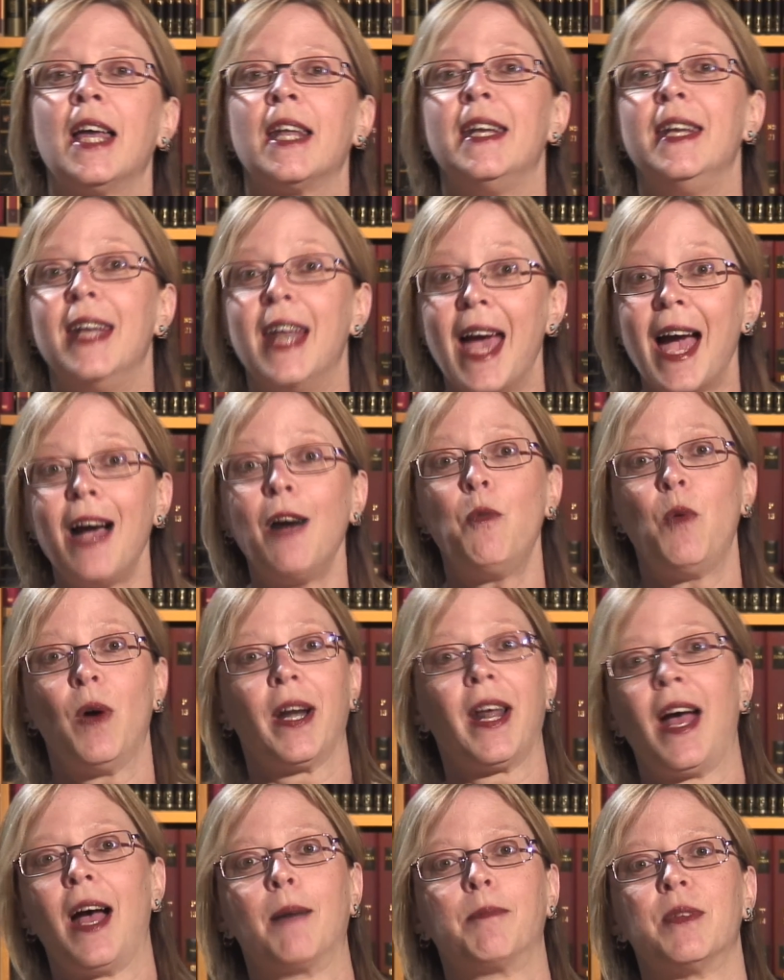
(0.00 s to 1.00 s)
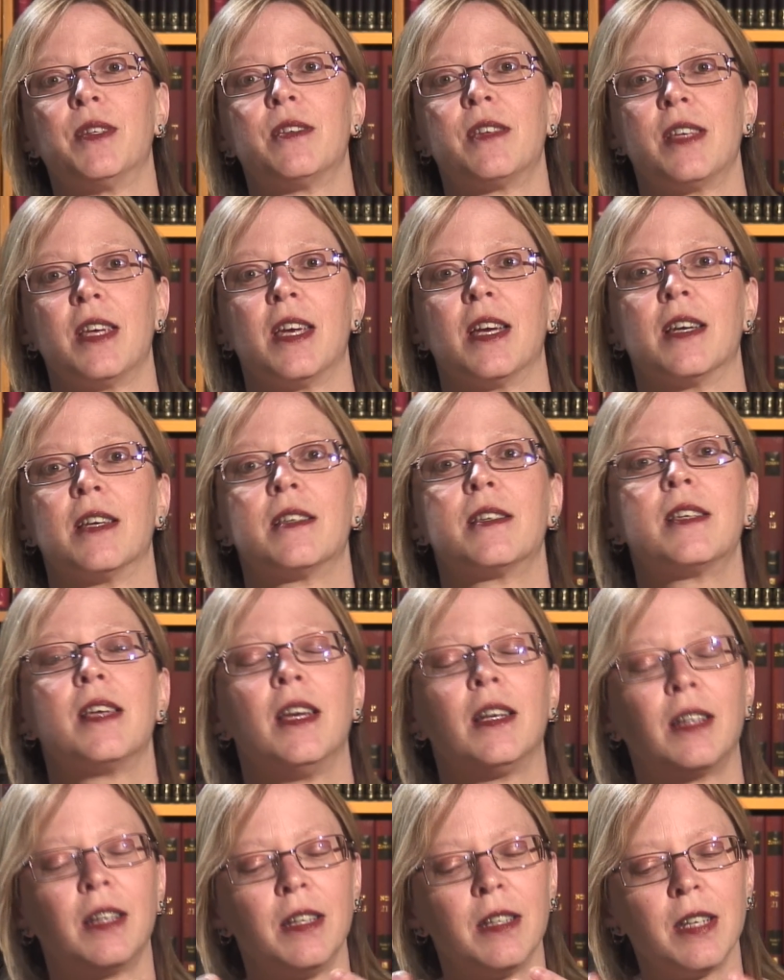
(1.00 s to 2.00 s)
Now what happens is,
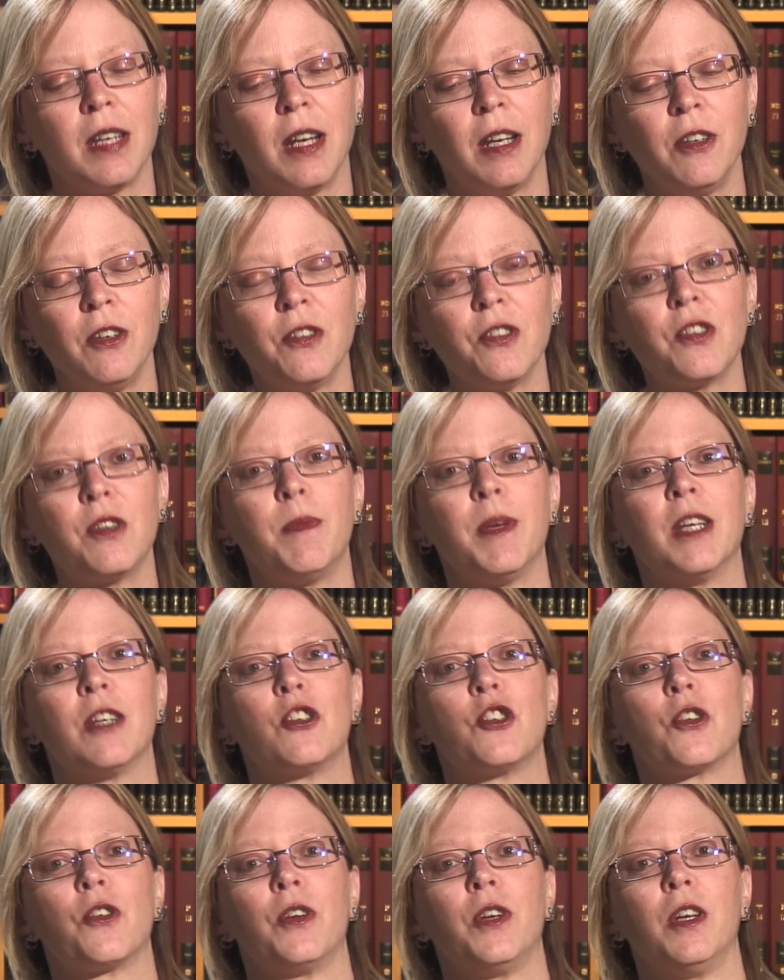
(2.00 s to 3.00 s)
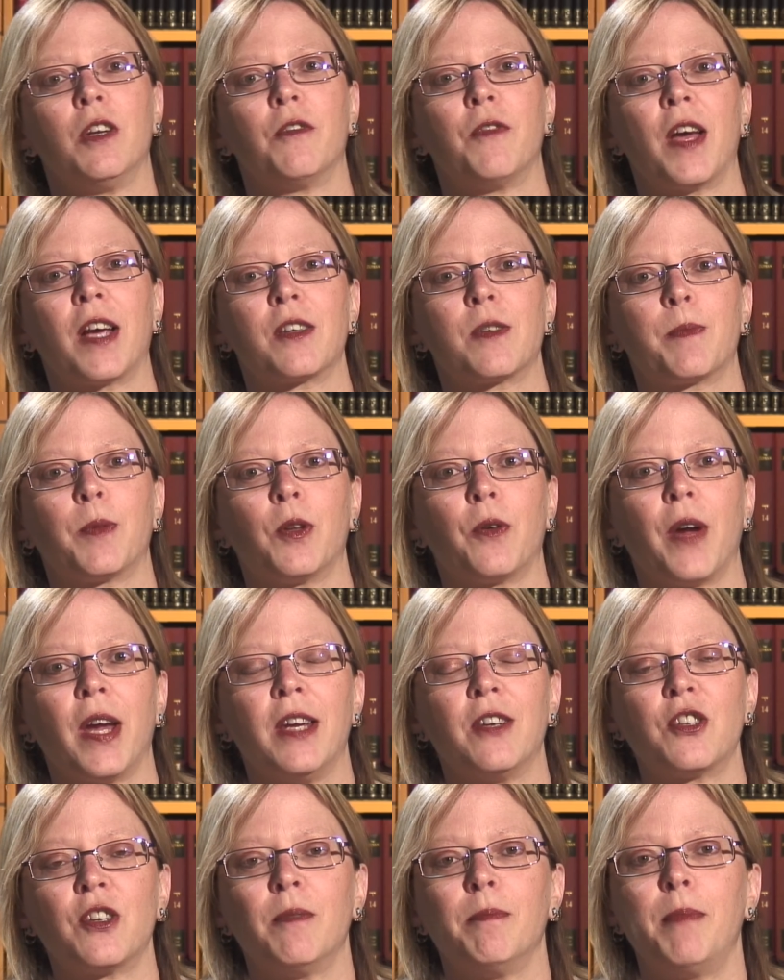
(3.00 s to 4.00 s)
it continues to be a journey of
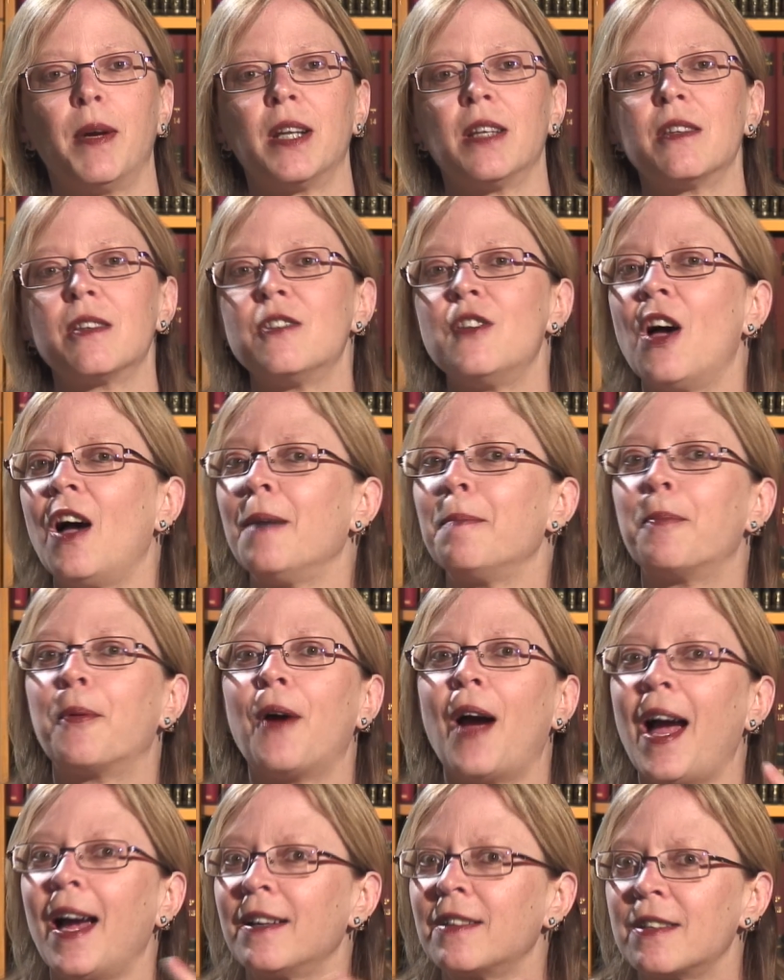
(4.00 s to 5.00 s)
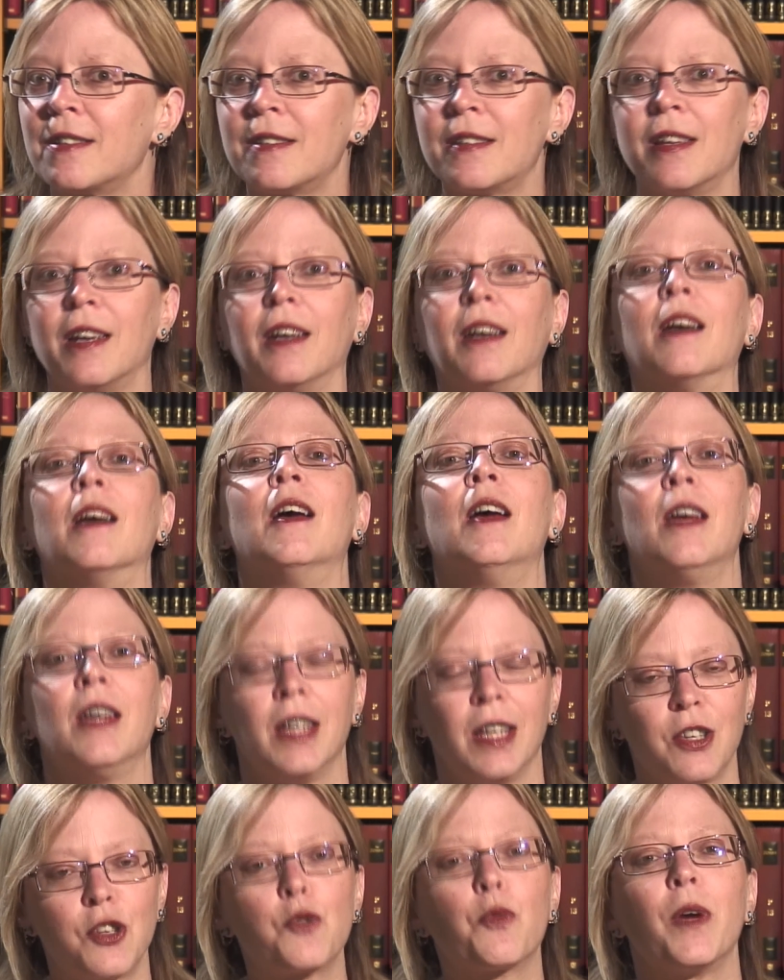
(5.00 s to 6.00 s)
exploration, but it's not practicing.
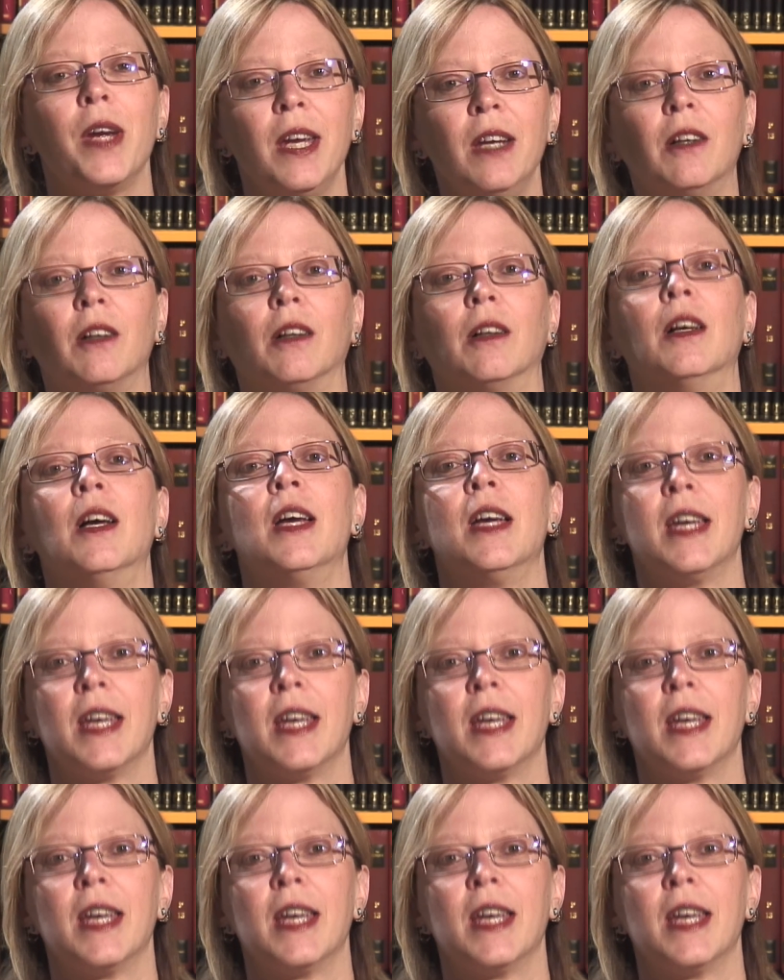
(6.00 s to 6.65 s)
It's real.